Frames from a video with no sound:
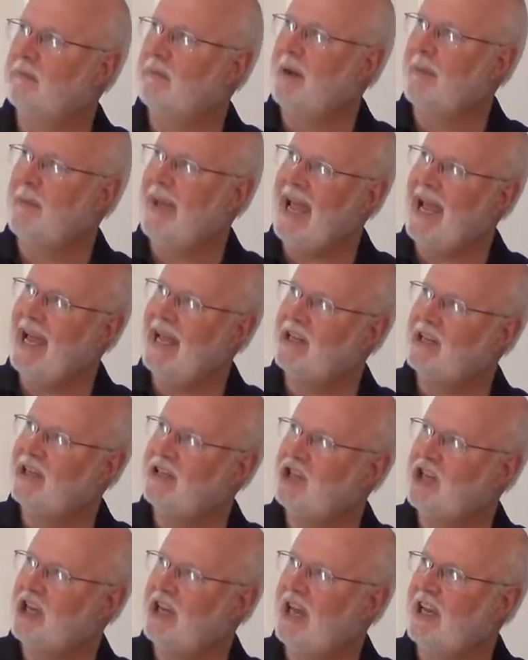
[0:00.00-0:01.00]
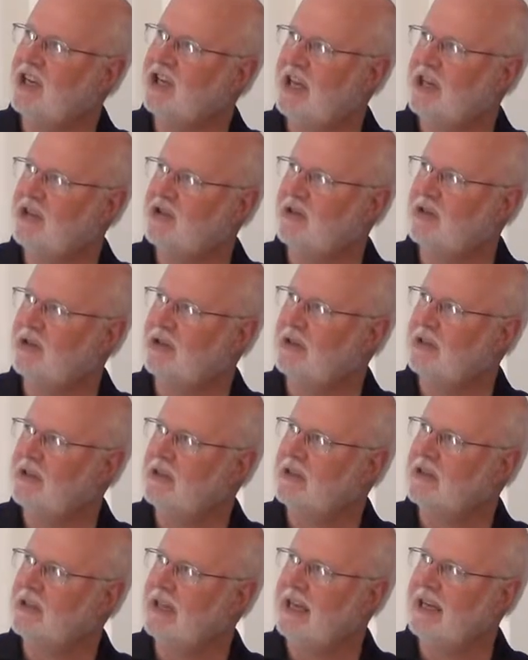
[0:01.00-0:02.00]
my man G.K. Chesterton
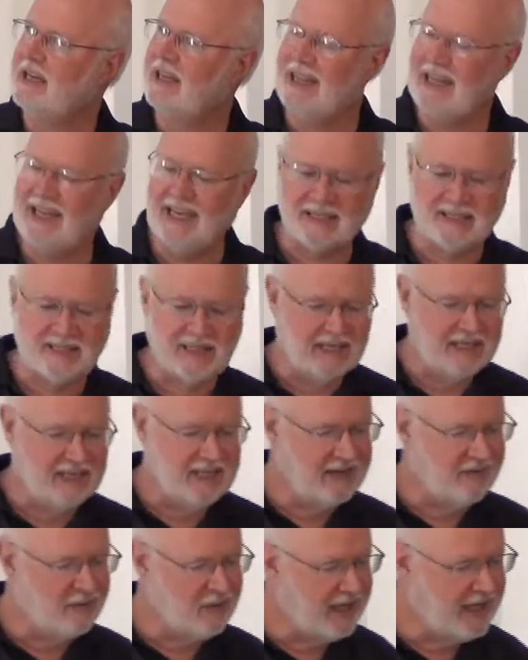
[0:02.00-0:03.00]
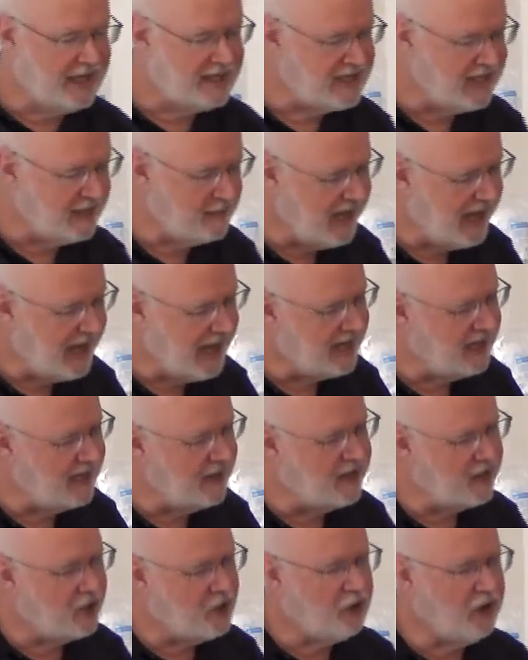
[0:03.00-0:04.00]
said this in The Everlasting
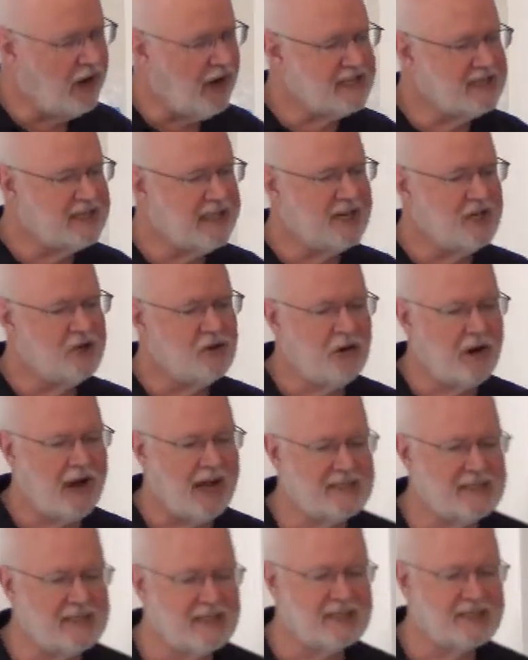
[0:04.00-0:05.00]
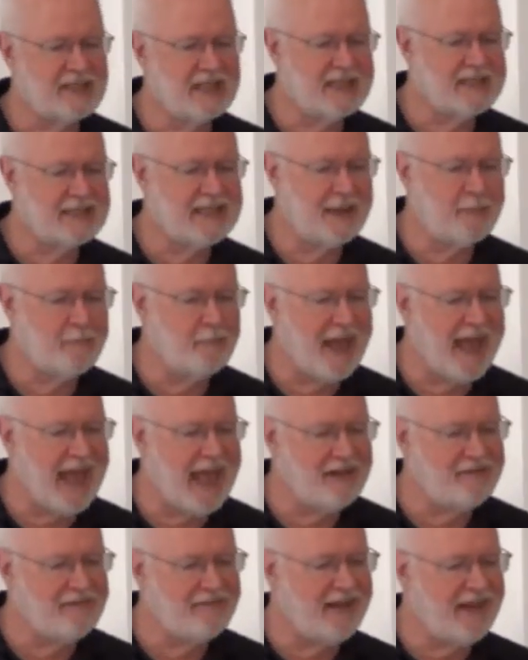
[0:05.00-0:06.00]
Man The crux and crisis is that
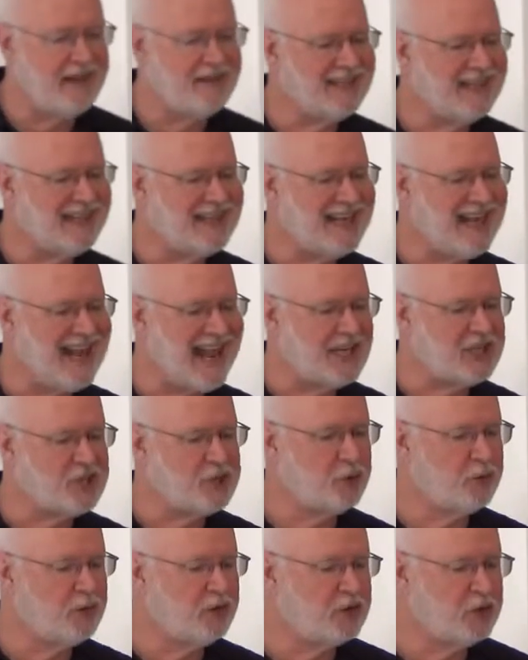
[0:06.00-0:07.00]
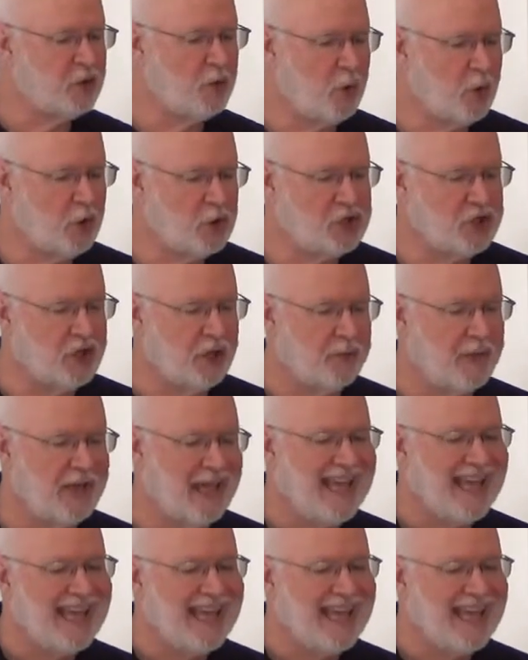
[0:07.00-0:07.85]
man found it natural to worship